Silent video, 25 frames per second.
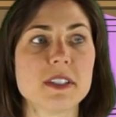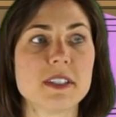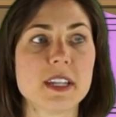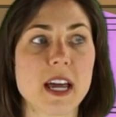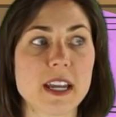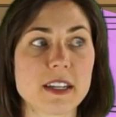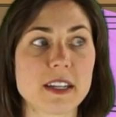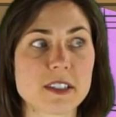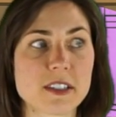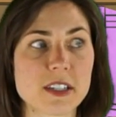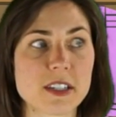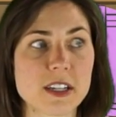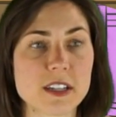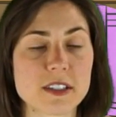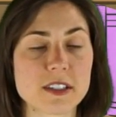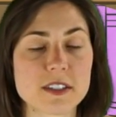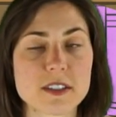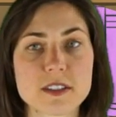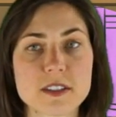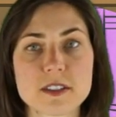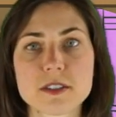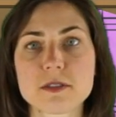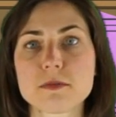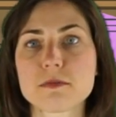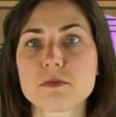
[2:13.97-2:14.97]

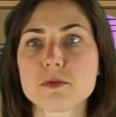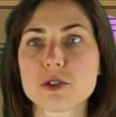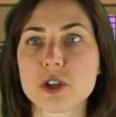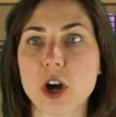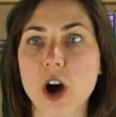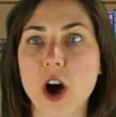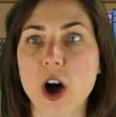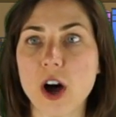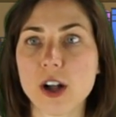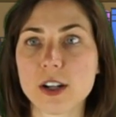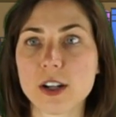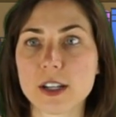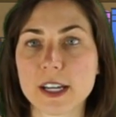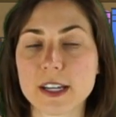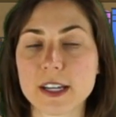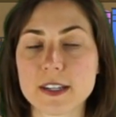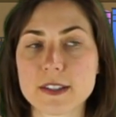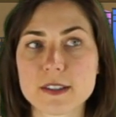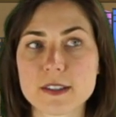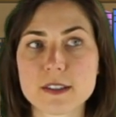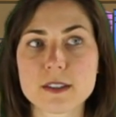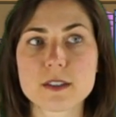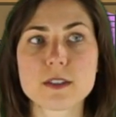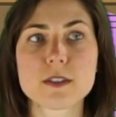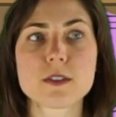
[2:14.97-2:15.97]
Dentist,
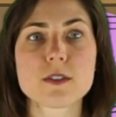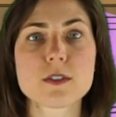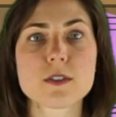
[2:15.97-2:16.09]
tallest,